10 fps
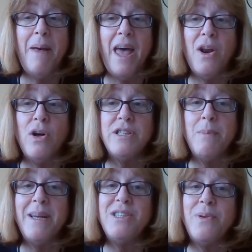And also
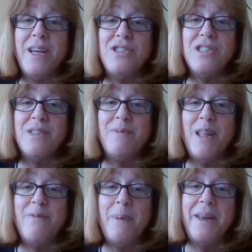my donations of
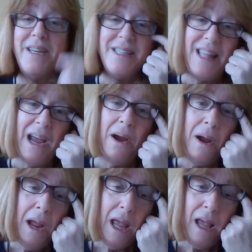love button is there.
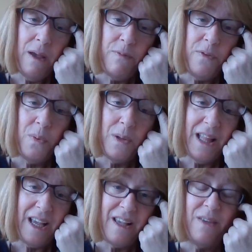If you
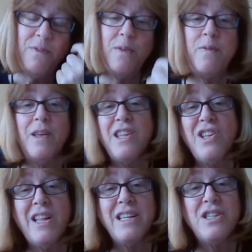feel
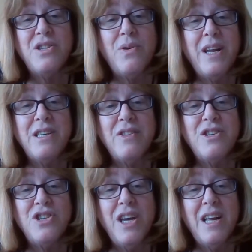you'd like to donate to the
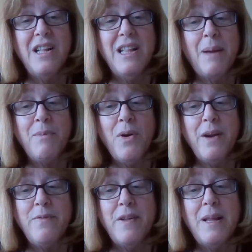channel, I'm
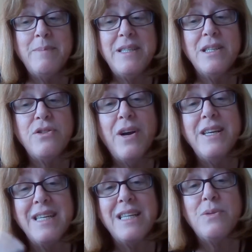grateful. I'm still trying
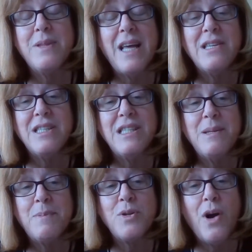to get to 1,000
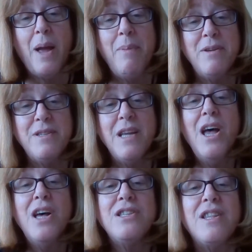subscribers
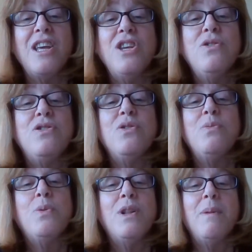so that YouTube
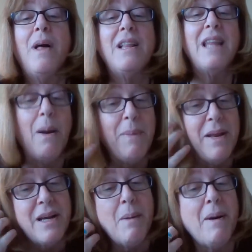will allow me
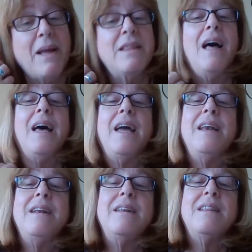to come
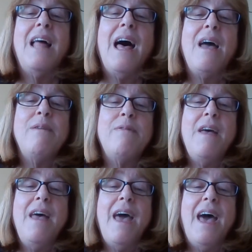online live
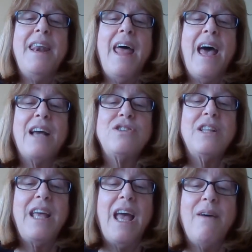and
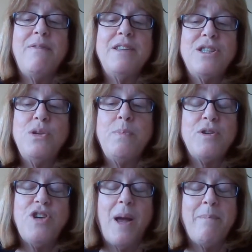actually have the super
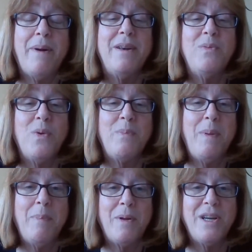chat button where
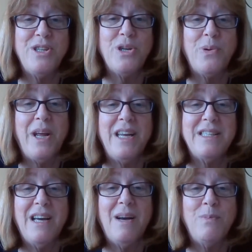people can
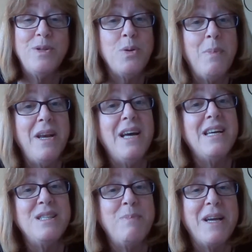donate, which would be
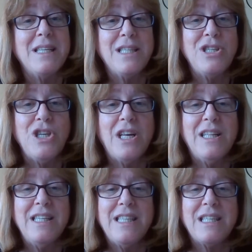nice because the
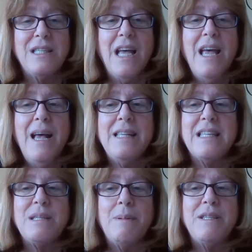channel is it's
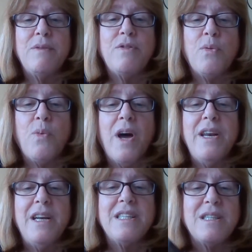expensive to
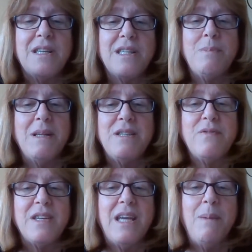run and it's expensive
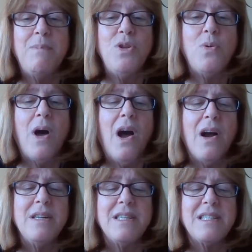to keep new
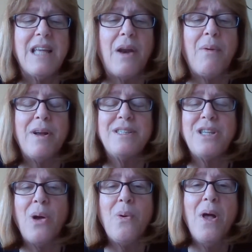cards, etc.
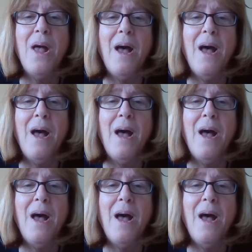So